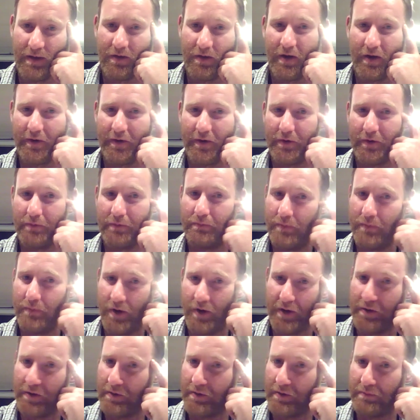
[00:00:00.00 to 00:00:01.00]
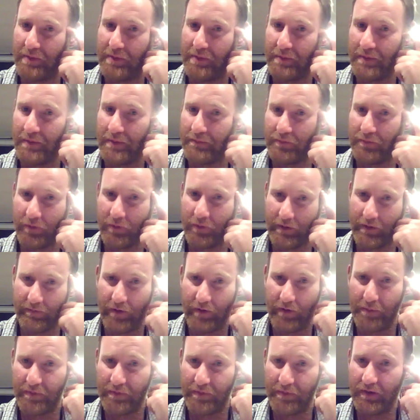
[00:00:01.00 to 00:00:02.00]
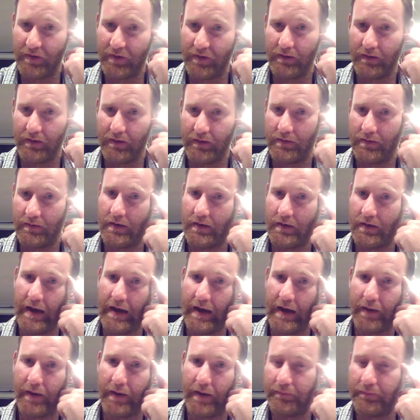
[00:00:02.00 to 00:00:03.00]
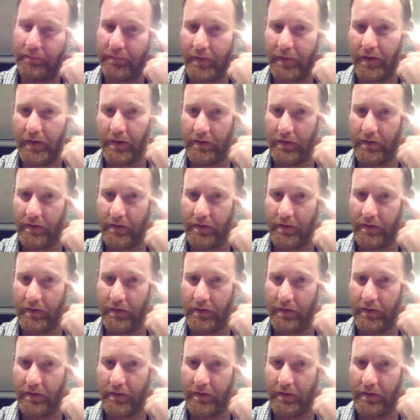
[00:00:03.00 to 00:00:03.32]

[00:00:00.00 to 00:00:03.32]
I do a minimum 25%